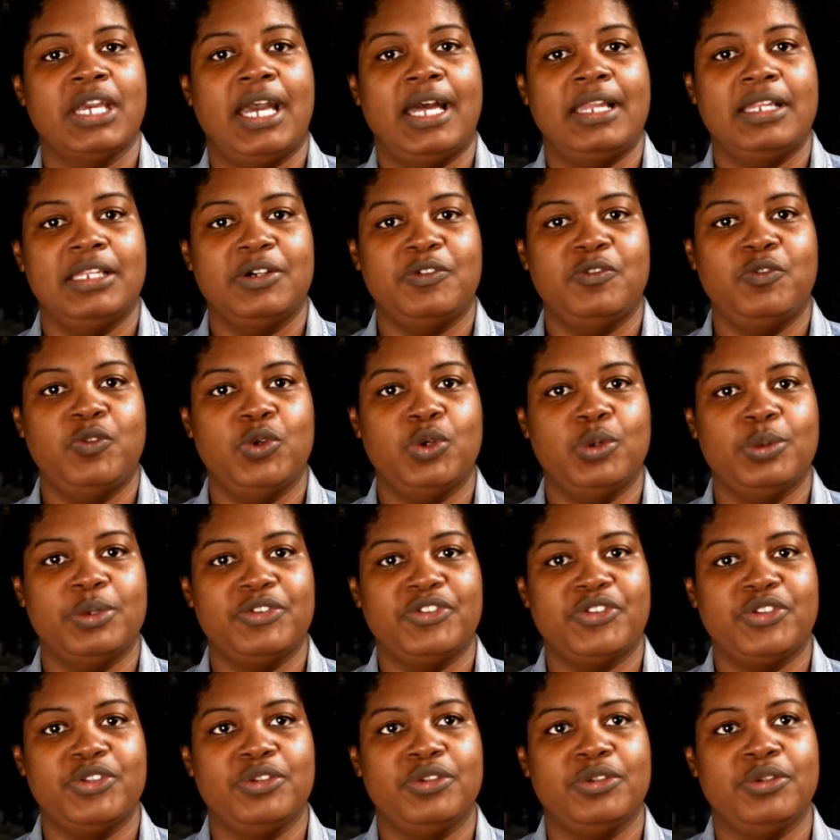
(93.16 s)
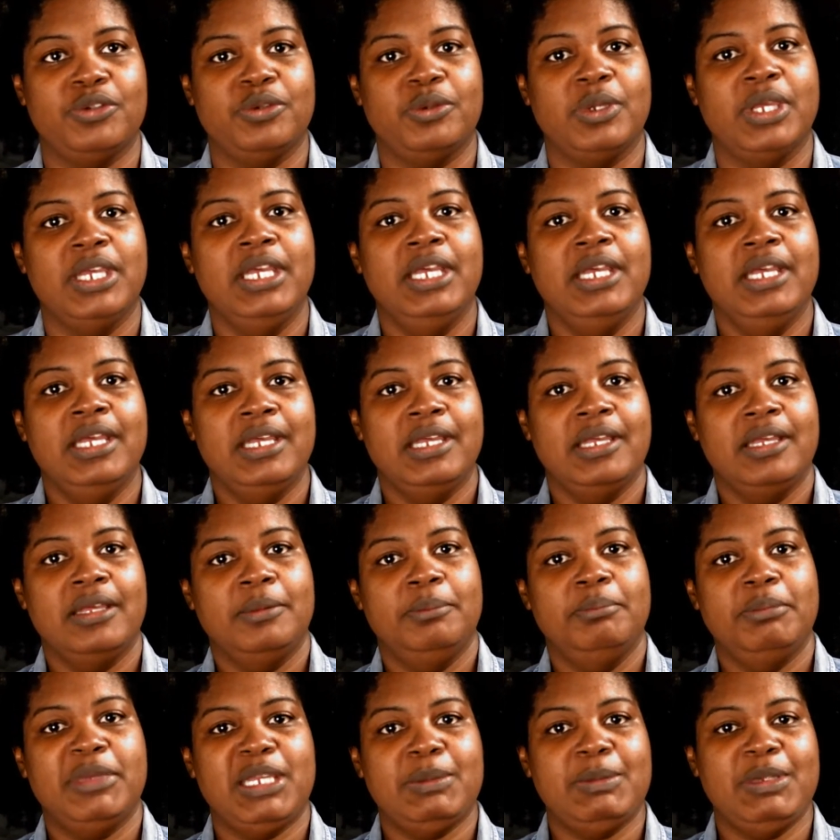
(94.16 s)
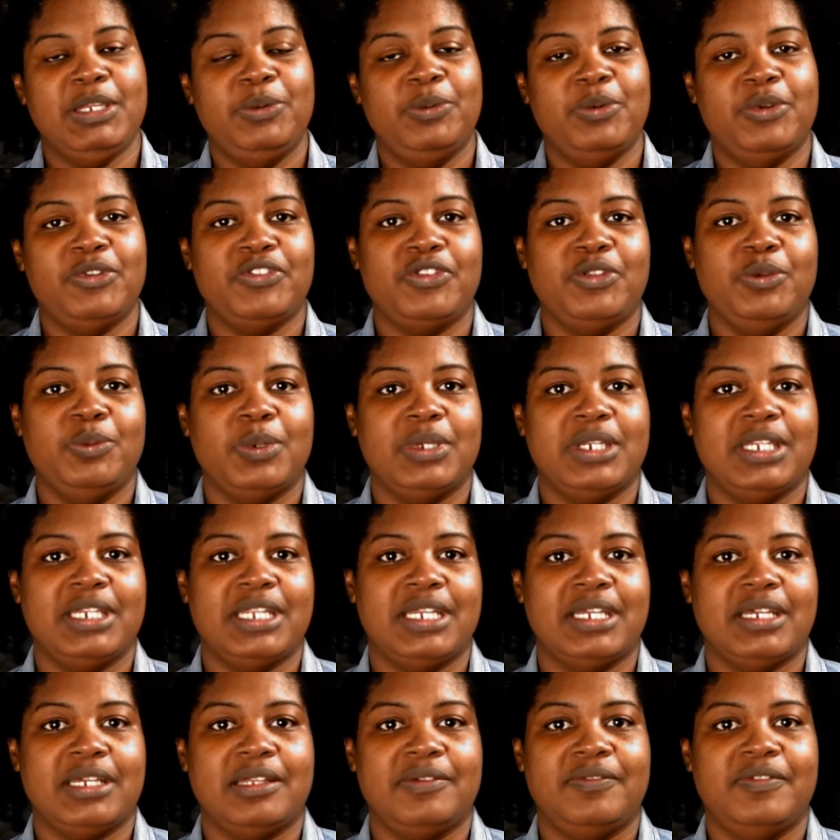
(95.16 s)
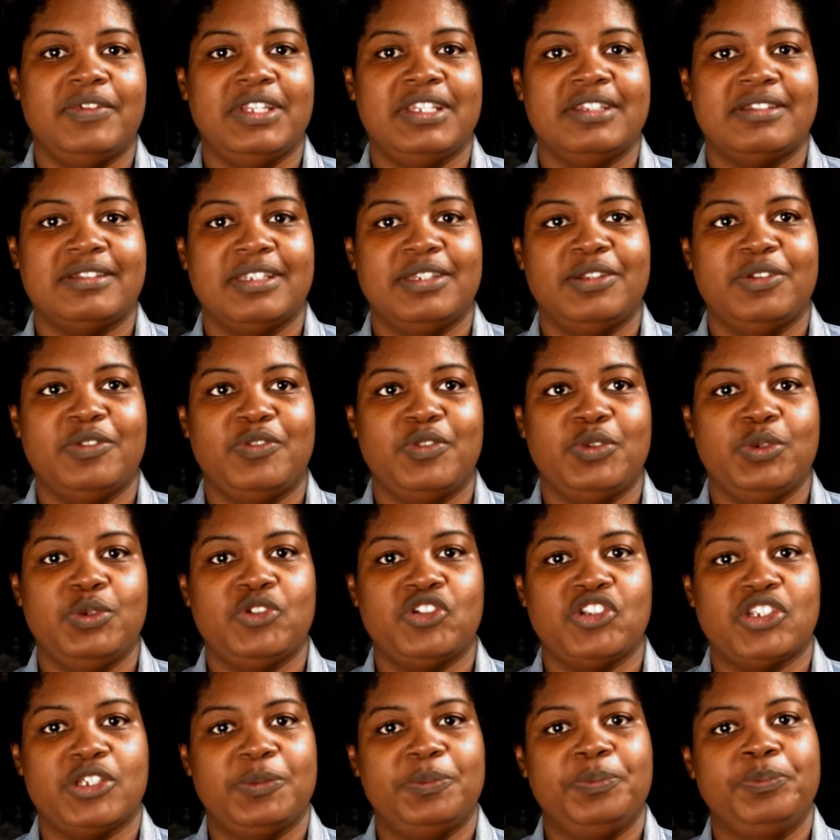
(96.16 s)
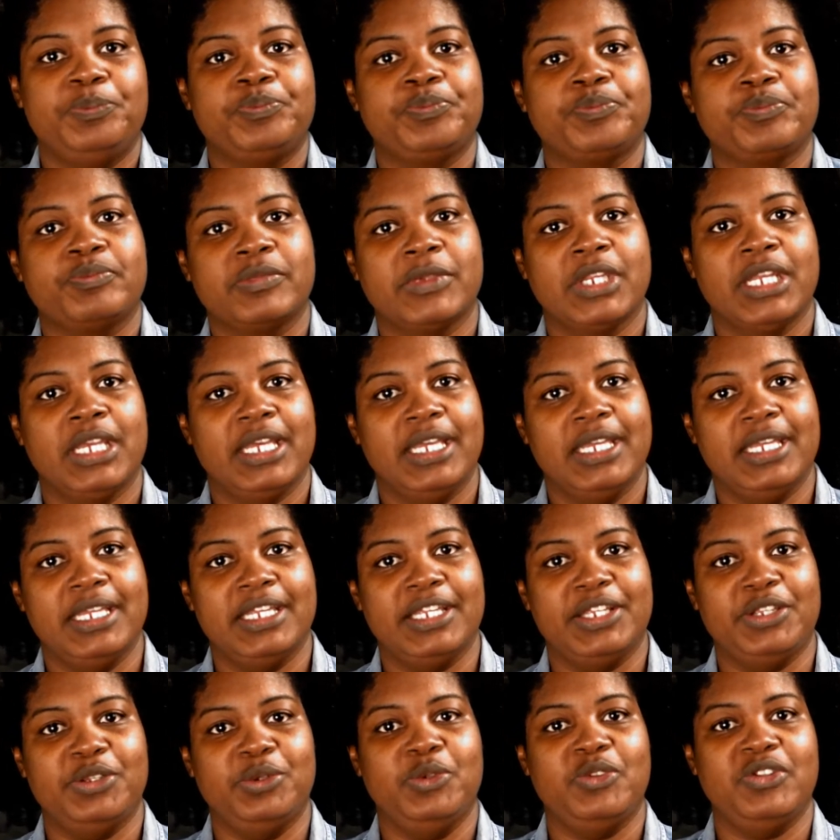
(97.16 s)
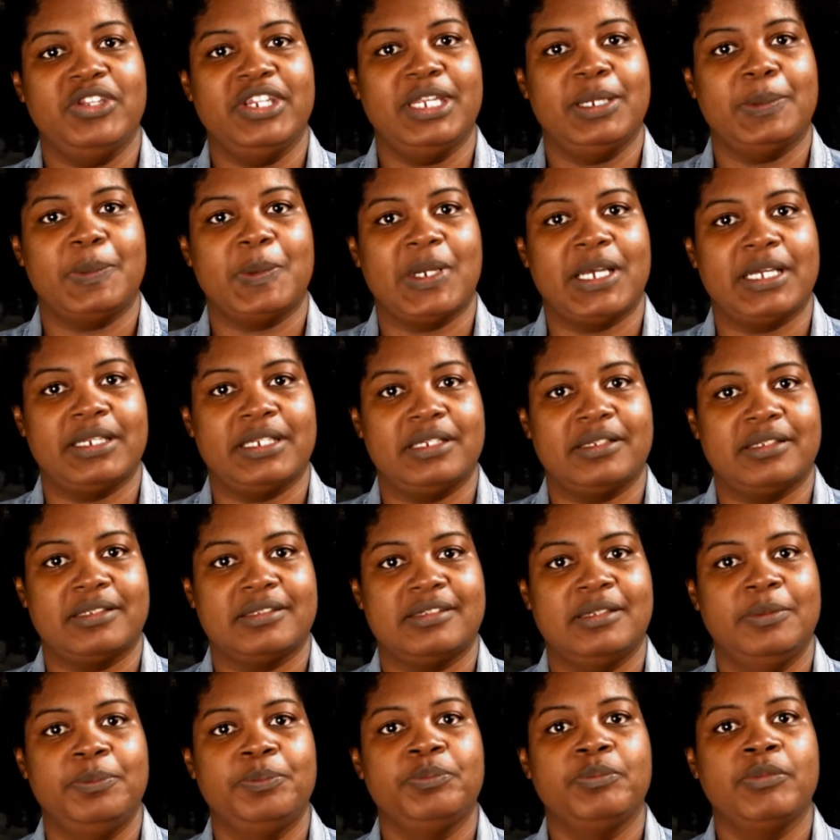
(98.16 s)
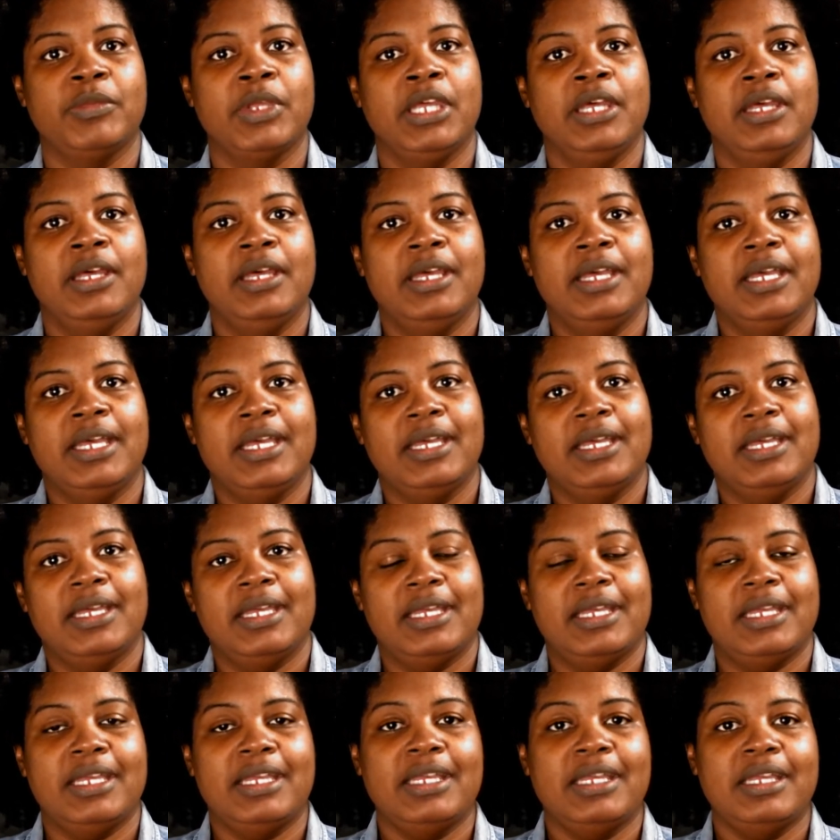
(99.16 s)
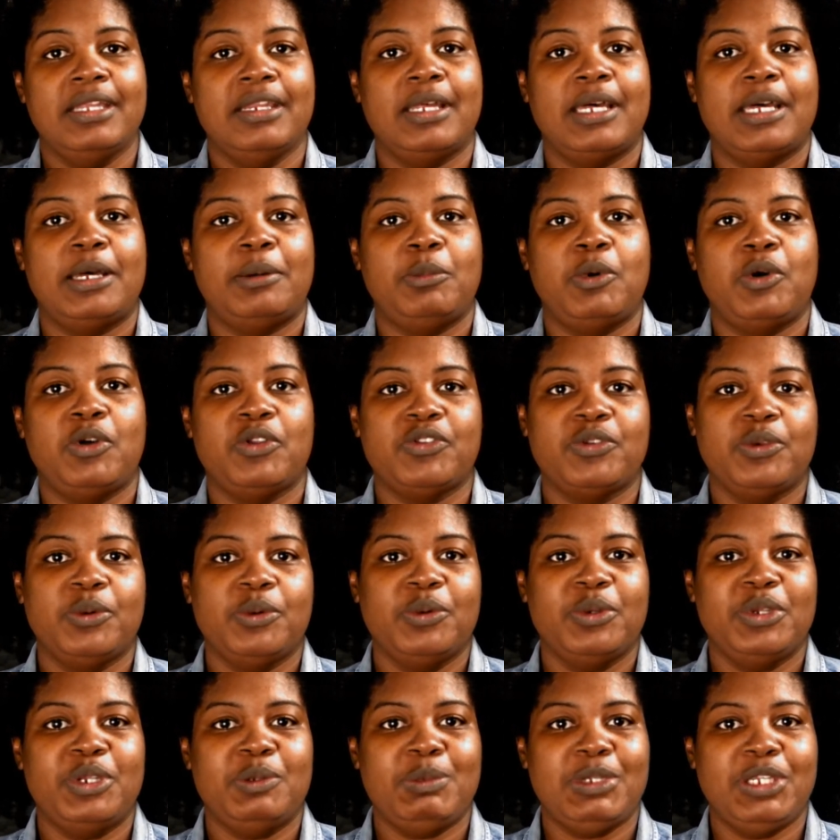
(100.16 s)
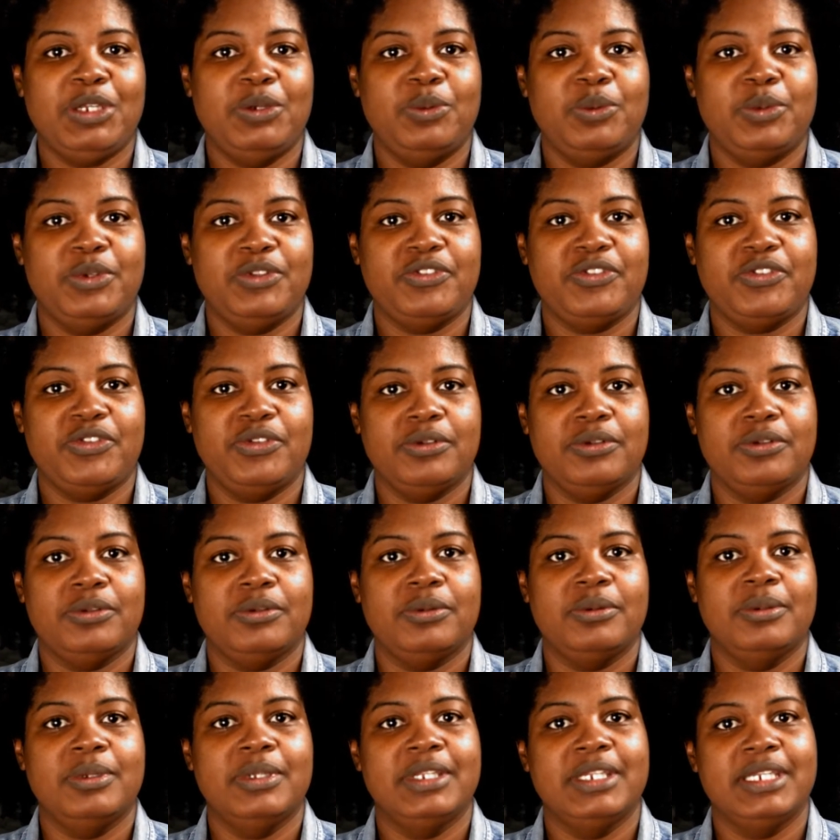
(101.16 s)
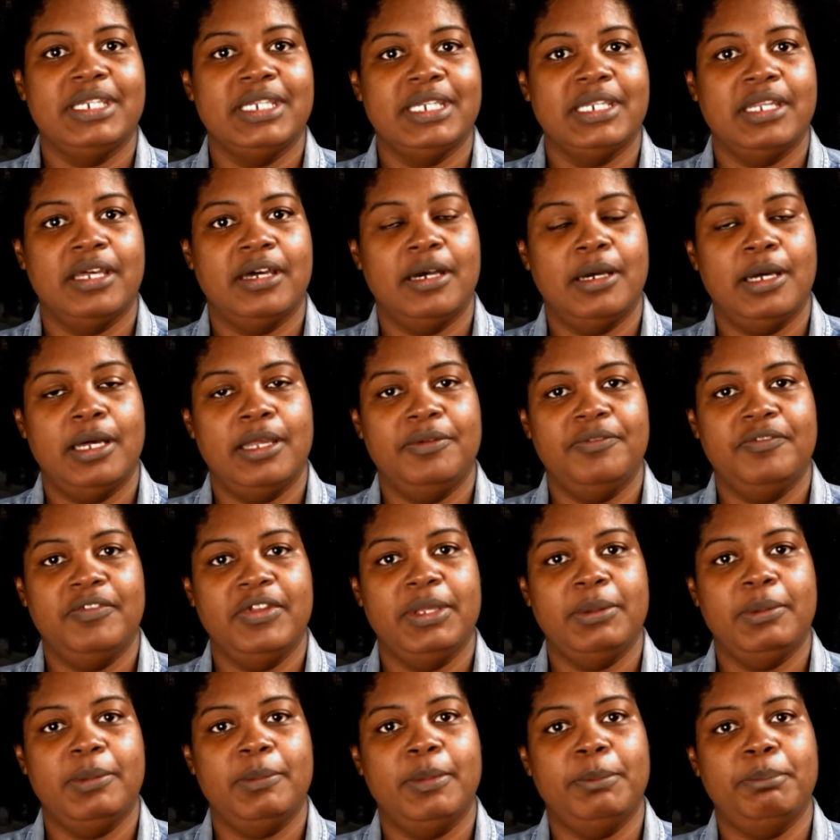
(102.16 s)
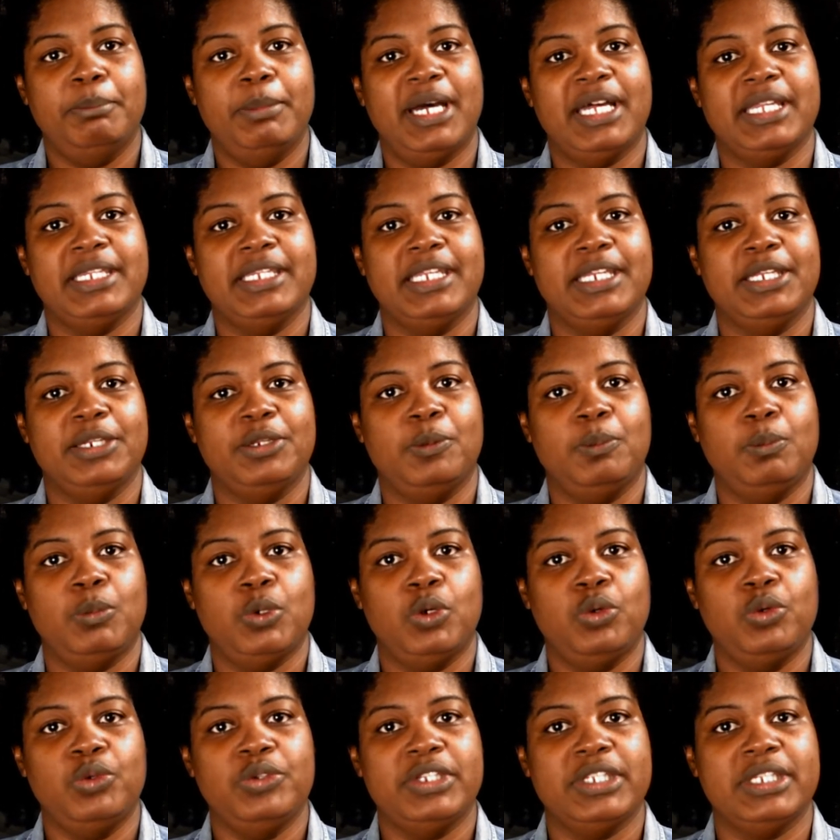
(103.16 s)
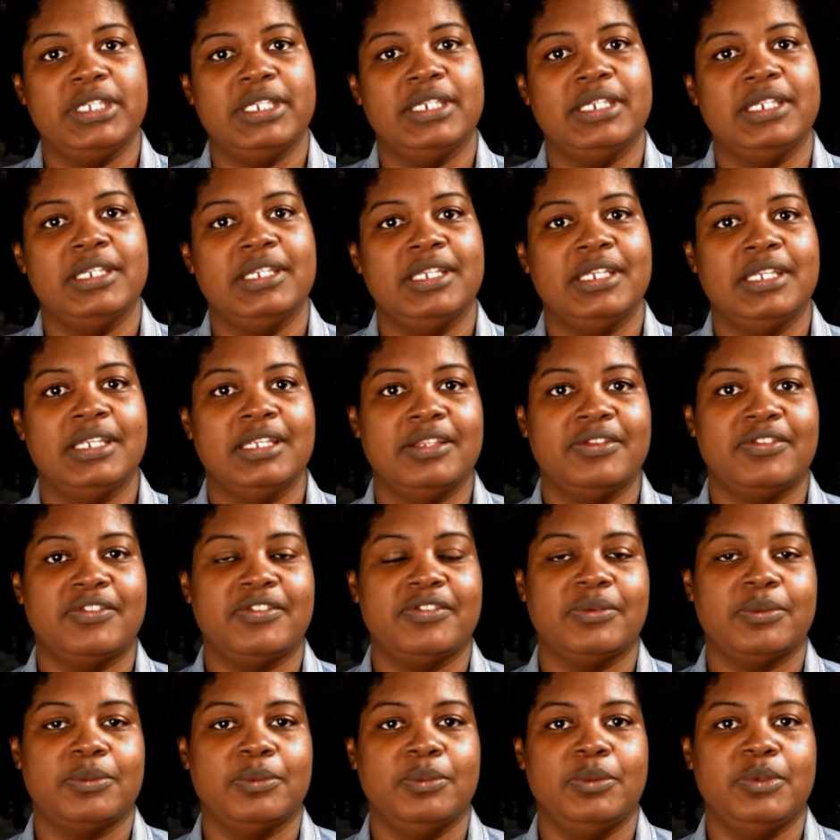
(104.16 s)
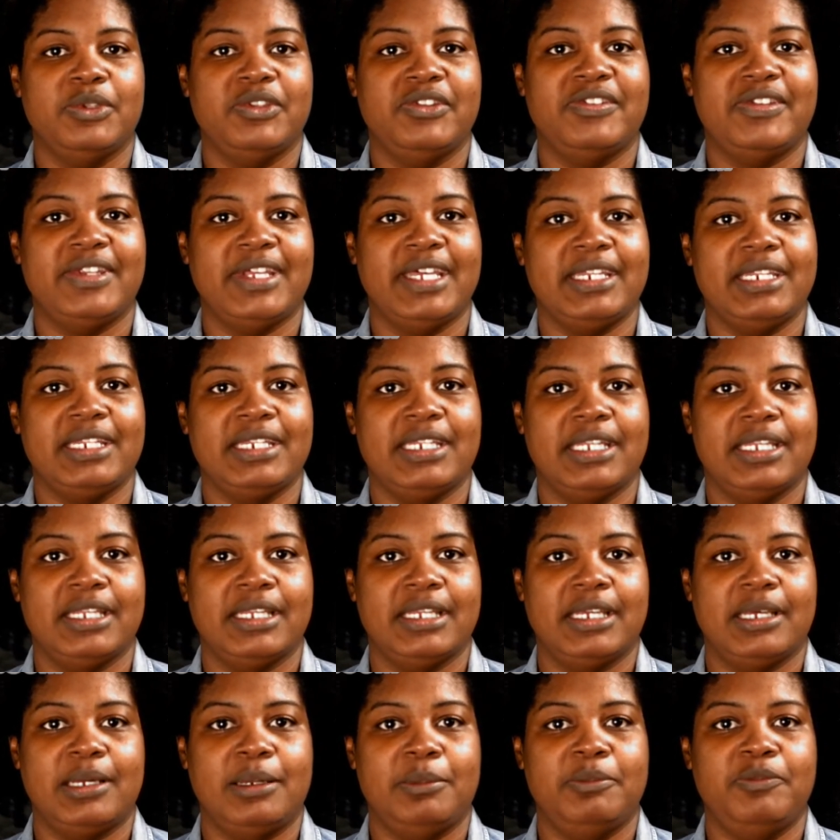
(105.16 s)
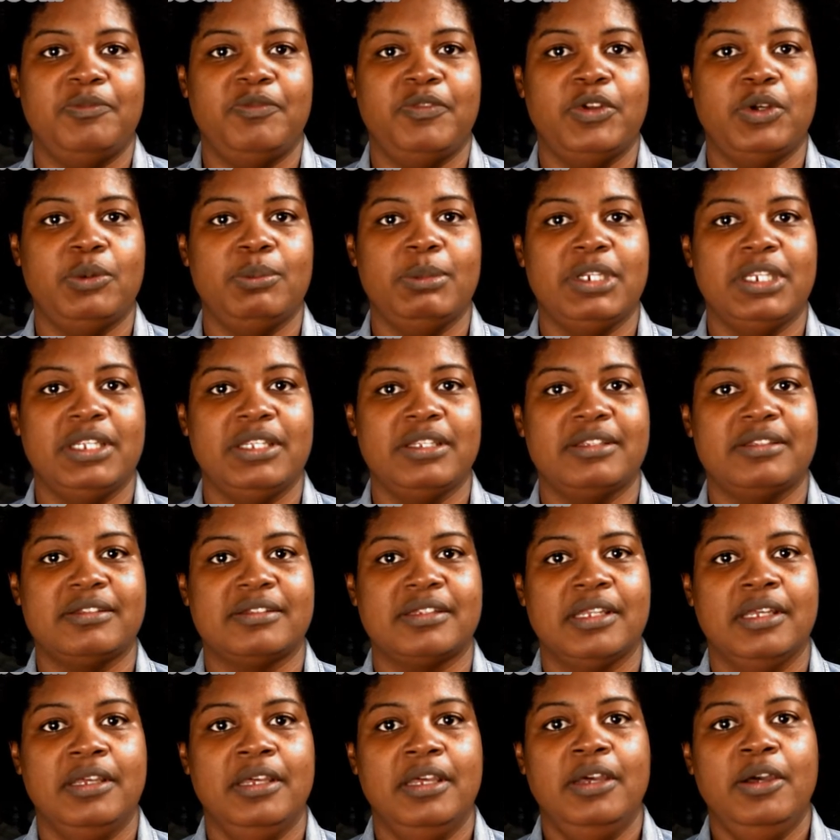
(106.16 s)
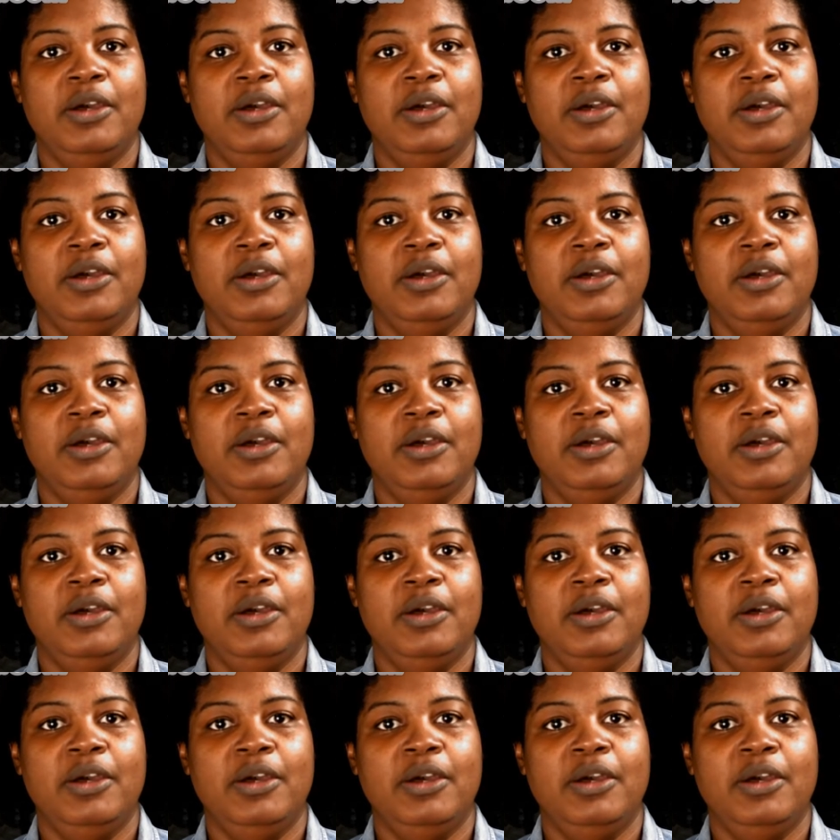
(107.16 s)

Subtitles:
I look forward to maybe going to one of their events in the future and using their products. And I'm also going to be going to an event by Dana Bolden. It's on Saturday. I'm filming this